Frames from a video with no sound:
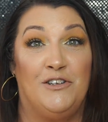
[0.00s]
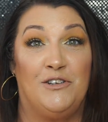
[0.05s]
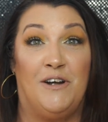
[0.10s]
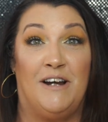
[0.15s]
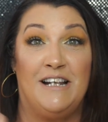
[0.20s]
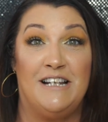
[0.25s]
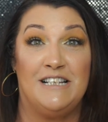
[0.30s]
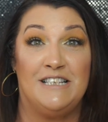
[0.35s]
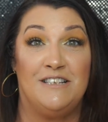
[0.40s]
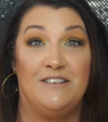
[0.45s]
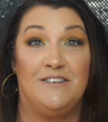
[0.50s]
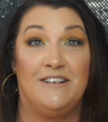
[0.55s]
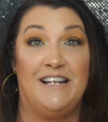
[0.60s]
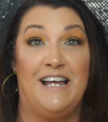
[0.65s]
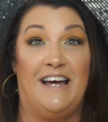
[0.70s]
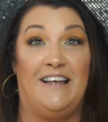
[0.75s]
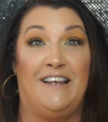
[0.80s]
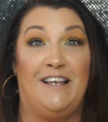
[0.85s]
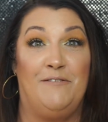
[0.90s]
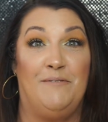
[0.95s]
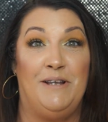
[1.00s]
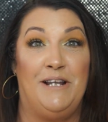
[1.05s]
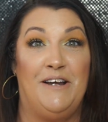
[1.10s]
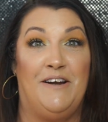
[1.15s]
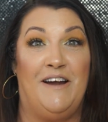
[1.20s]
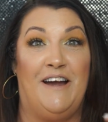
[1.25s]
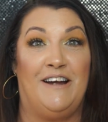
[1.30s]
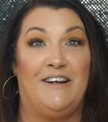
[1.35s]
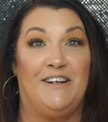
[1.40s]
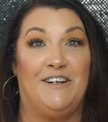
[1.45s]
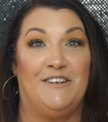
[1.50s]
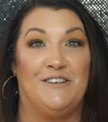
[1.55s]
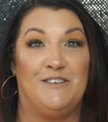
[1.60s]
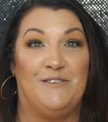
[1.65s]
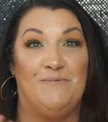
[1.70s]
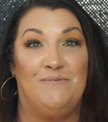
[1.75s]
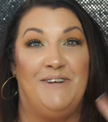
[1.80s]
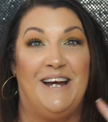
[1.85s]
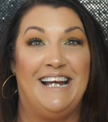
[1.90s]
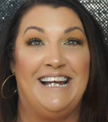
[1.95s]
Try this look out. Let me know how it
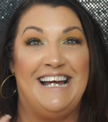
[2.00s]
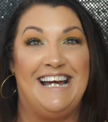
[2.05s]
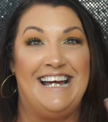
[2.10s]
goes. Bye,